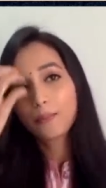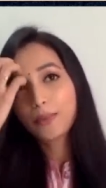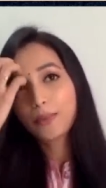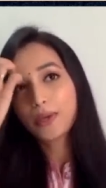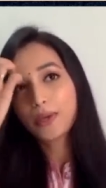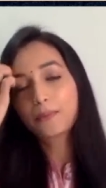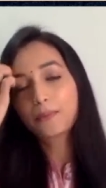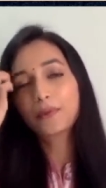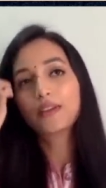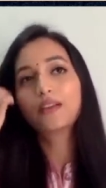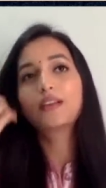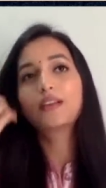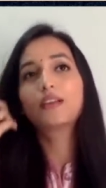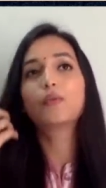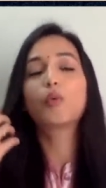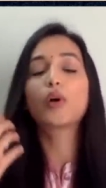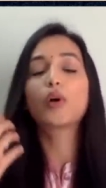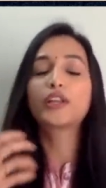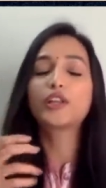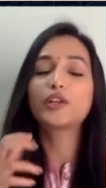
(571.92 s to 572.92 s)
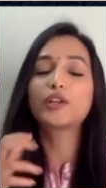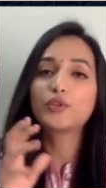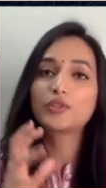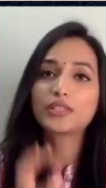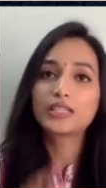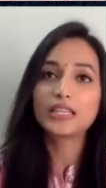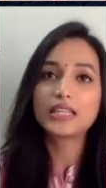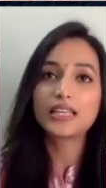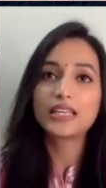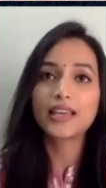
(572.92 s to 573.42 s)
People wanting to
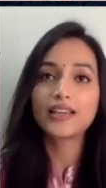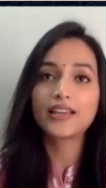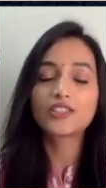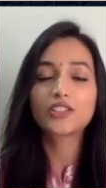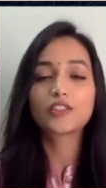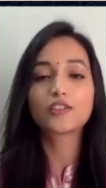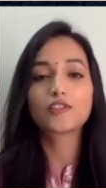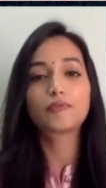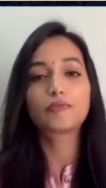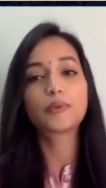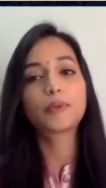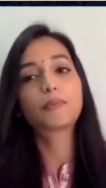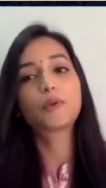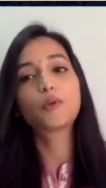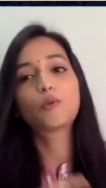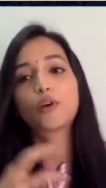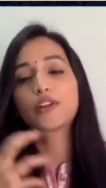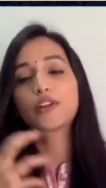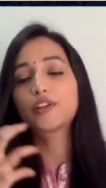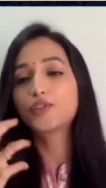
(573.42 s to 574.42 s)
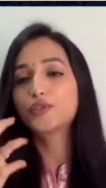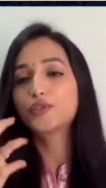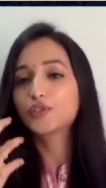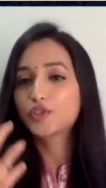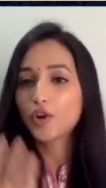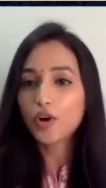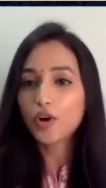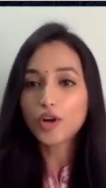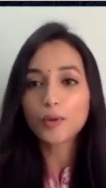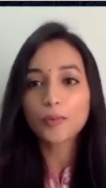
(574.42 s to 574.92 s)
see K G F, people wanting to
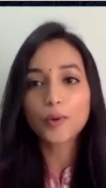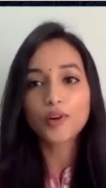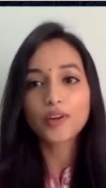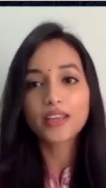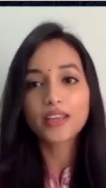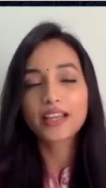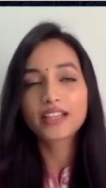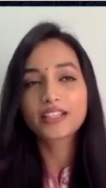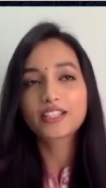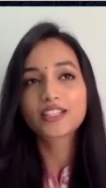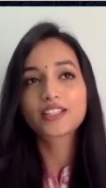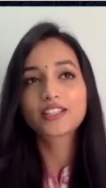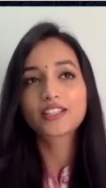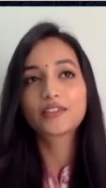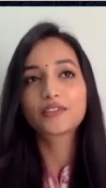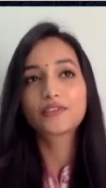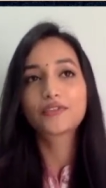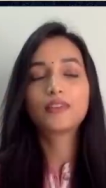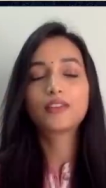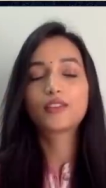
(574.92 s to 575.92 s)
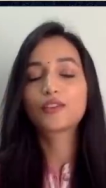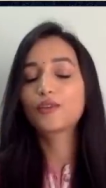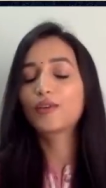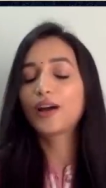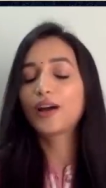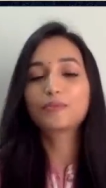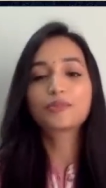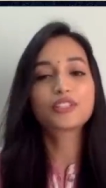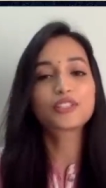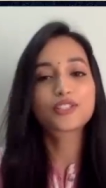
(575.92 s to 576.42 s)
talk about K G F. You know,
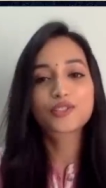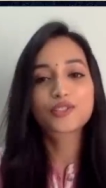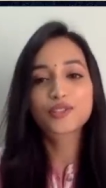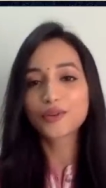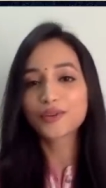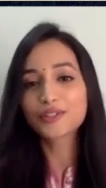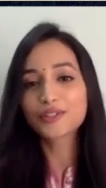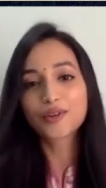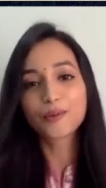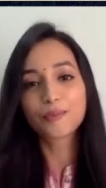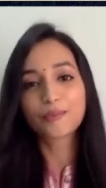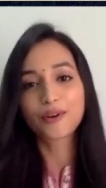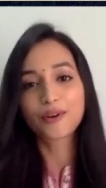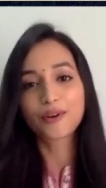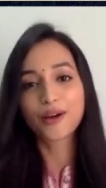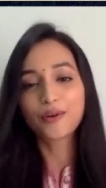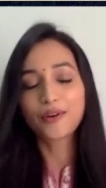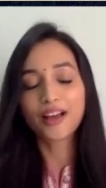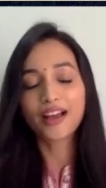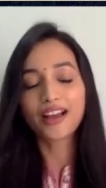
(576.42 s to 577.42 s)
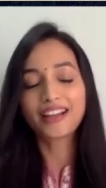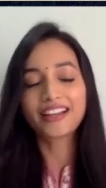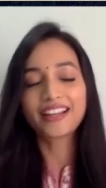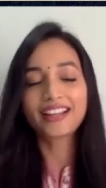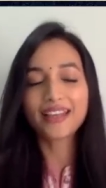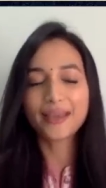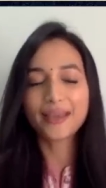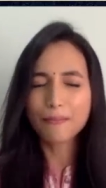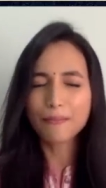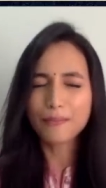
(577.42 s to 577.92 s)
I'm just so, so proud. I
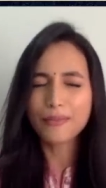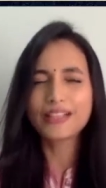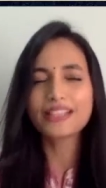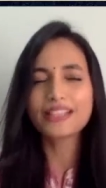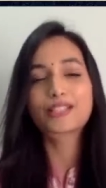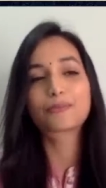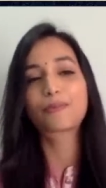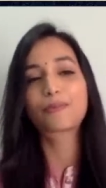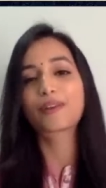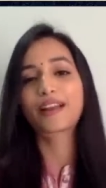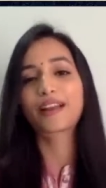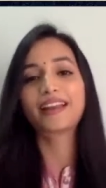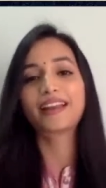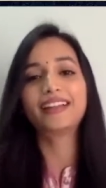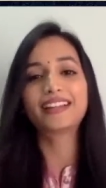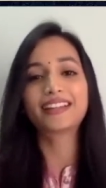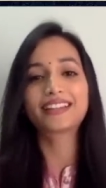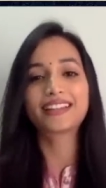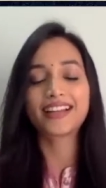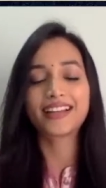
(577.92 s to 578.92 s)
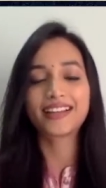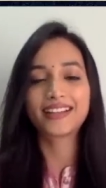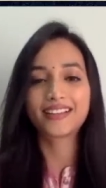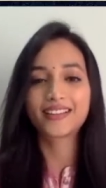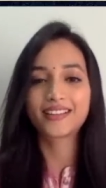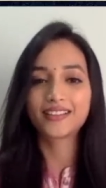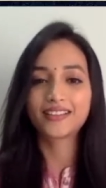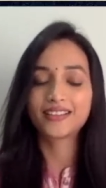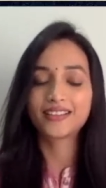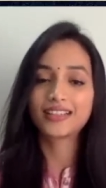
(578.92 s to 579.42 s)
take immense pride that
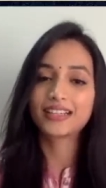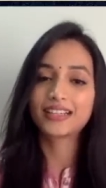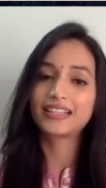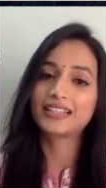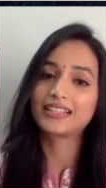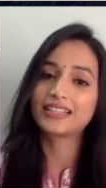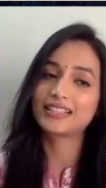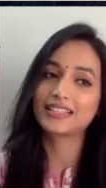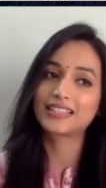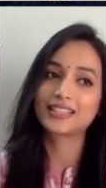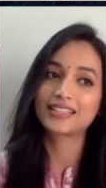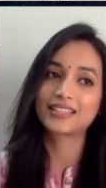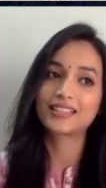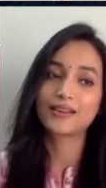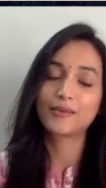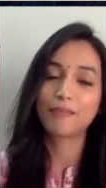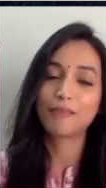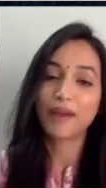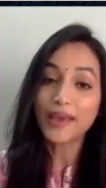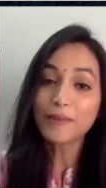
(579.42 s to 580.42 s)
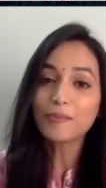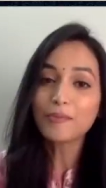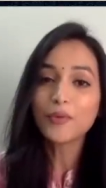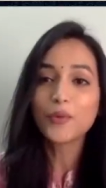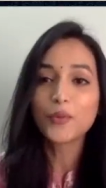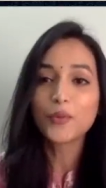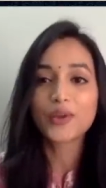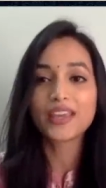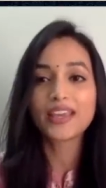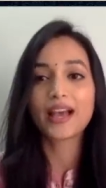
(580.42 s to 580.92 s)
uh, it is my
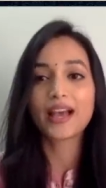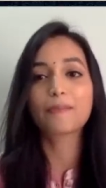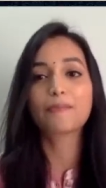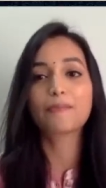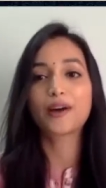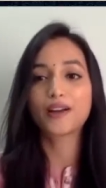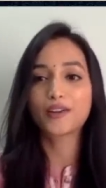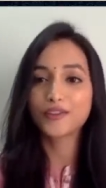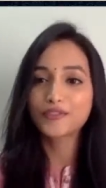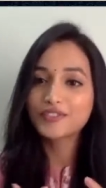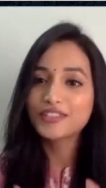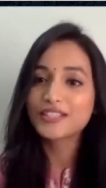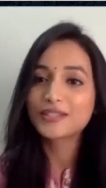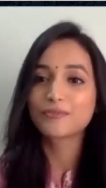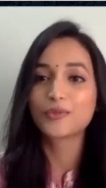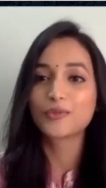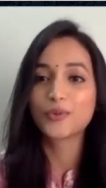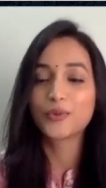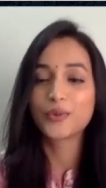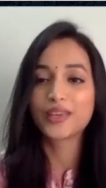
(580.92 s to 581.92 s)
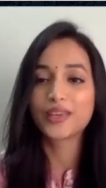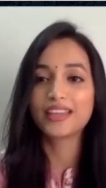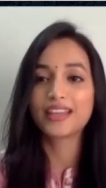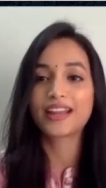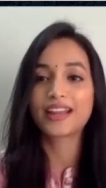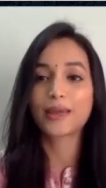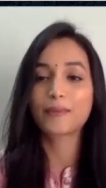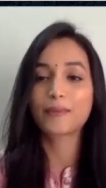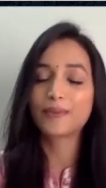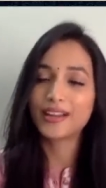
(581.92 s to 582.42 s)
movie. I'm part of this movie
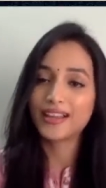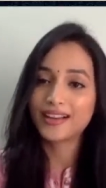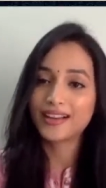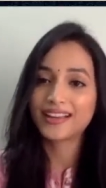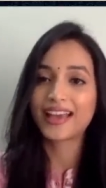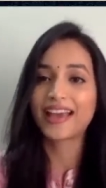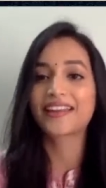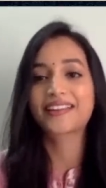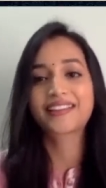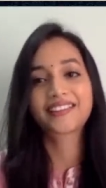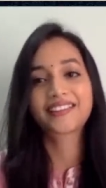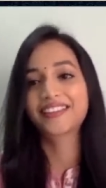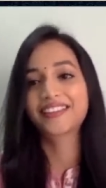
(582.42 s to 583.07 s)
and I play a character